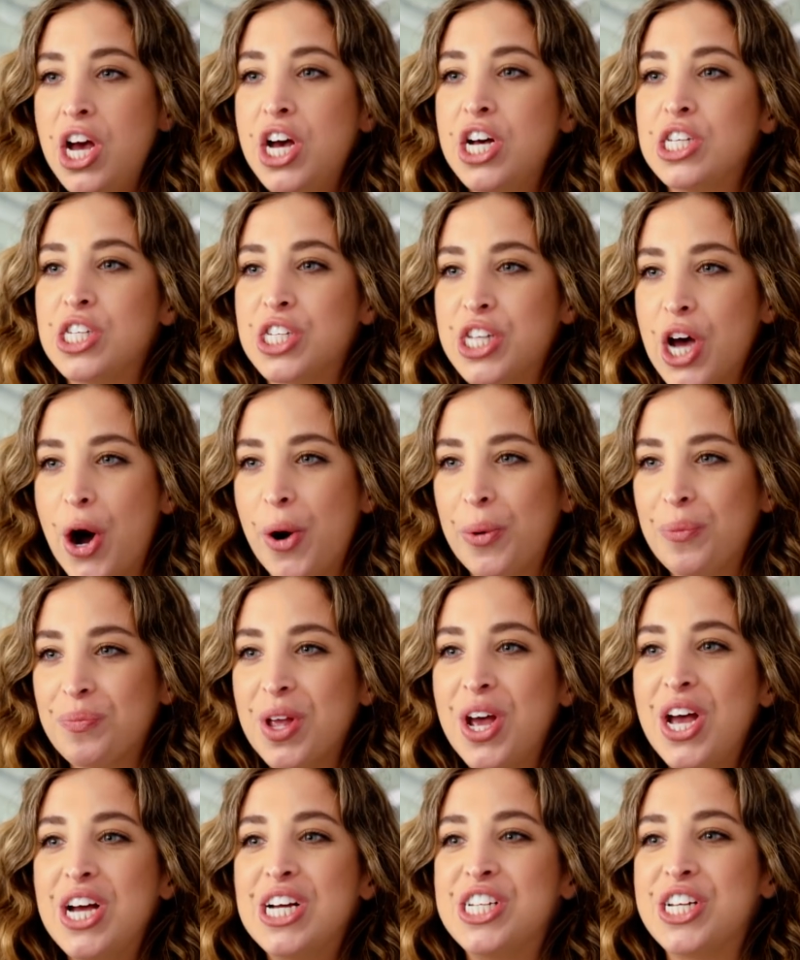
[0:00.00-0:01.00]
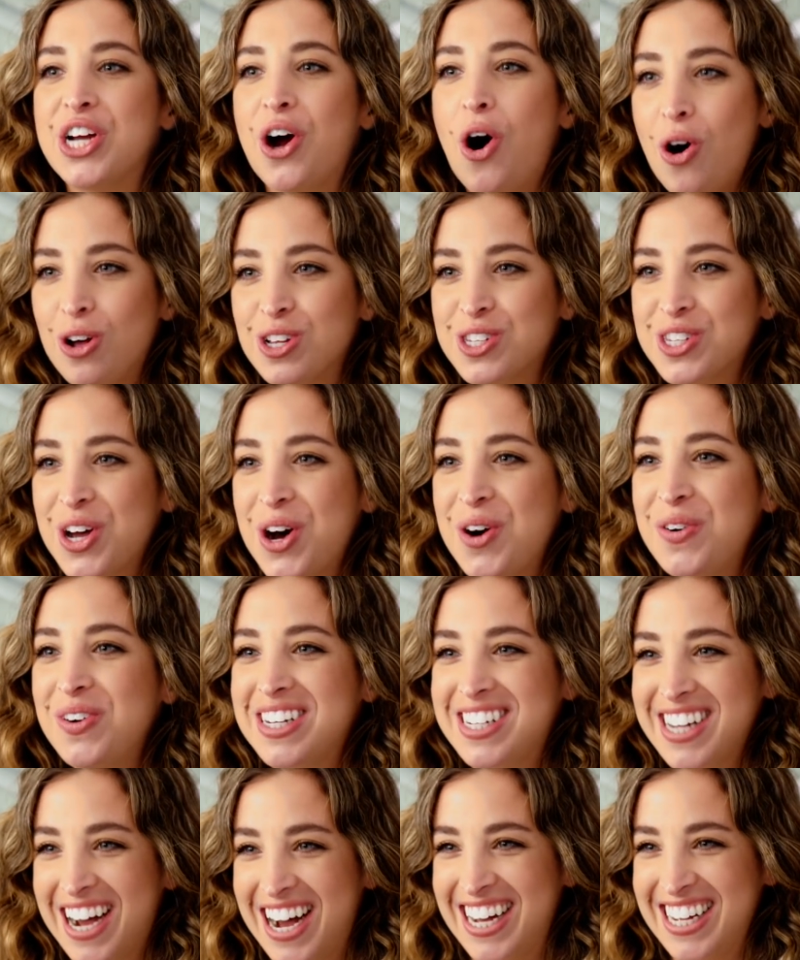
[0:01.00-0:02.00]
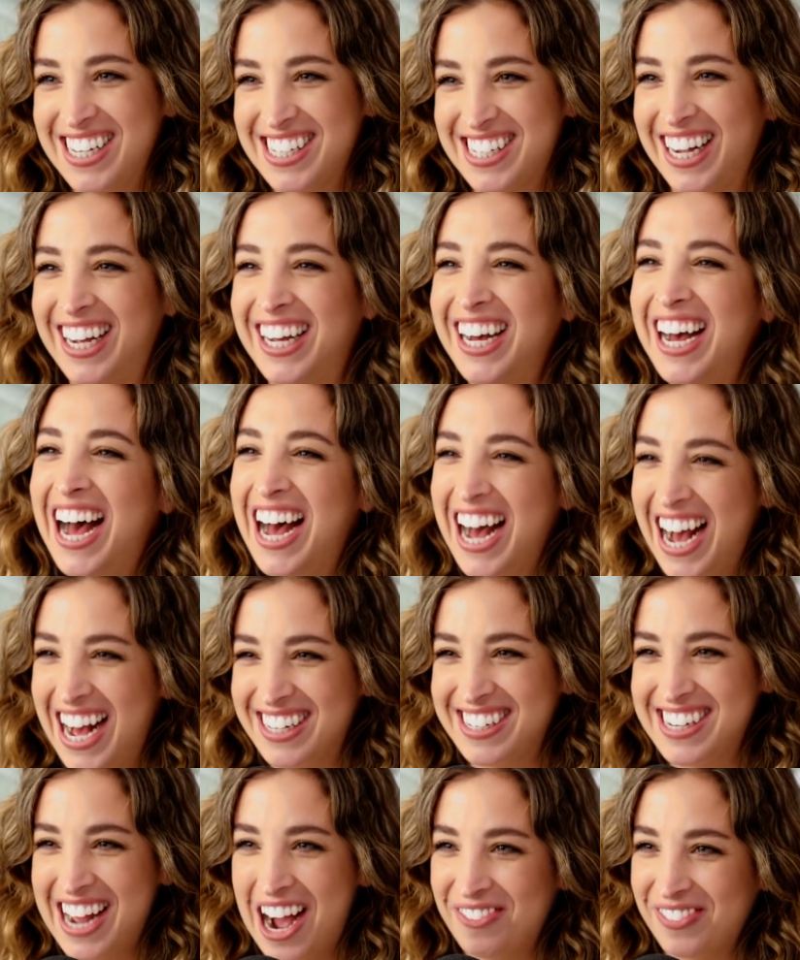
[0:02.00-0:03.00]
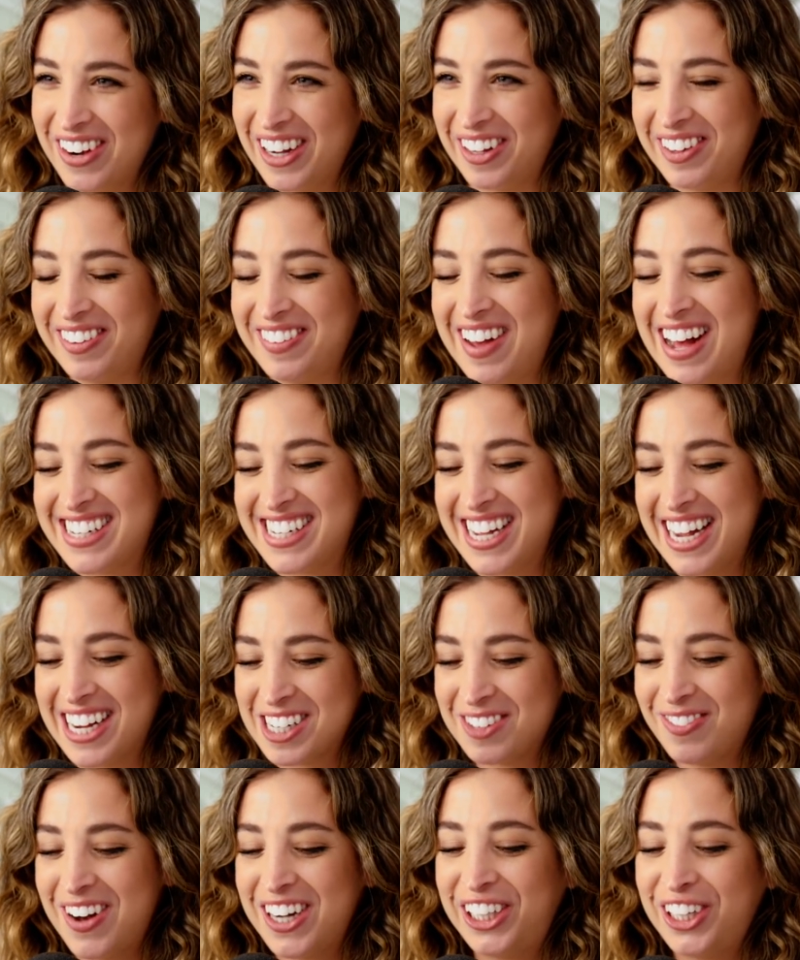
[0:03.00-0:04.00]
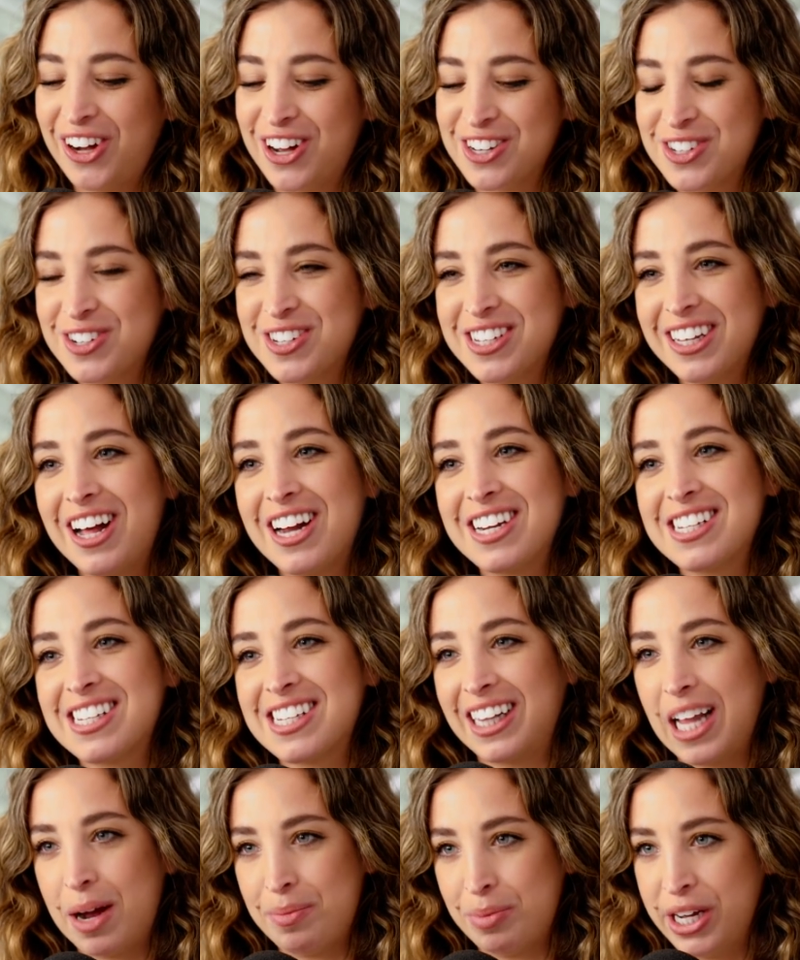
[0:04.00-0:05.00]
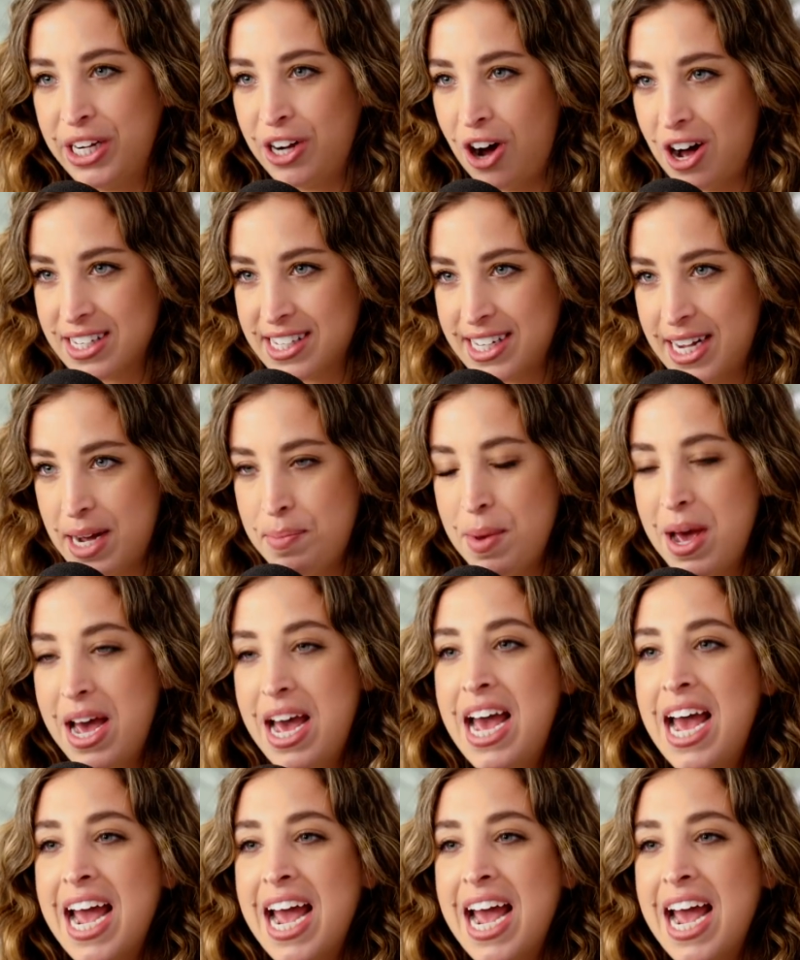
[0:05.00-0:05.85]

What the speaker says: So she also does, now I'm really about Tinx, but she also does a lot of celebrity gossip.